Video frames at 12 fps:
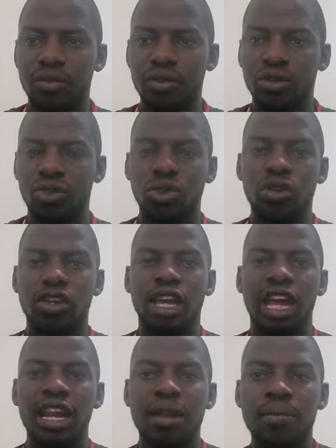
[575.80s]
So you
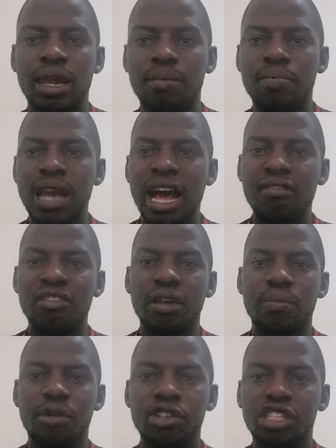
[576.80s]
can maybe having a
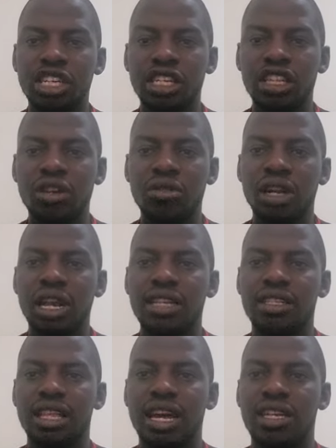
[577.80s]
project, then you
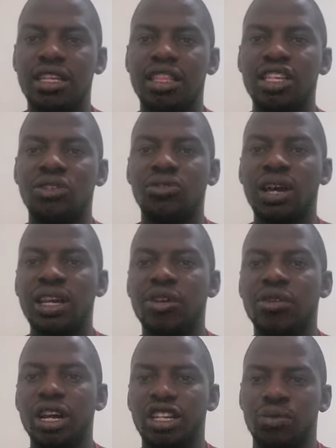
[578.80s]
realize that this funding
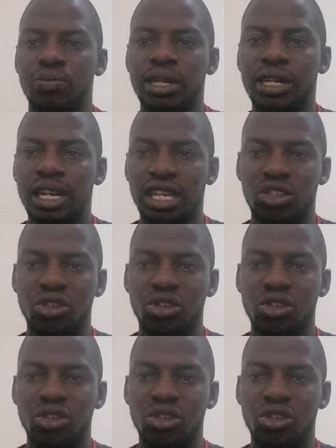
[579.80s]
requires partners.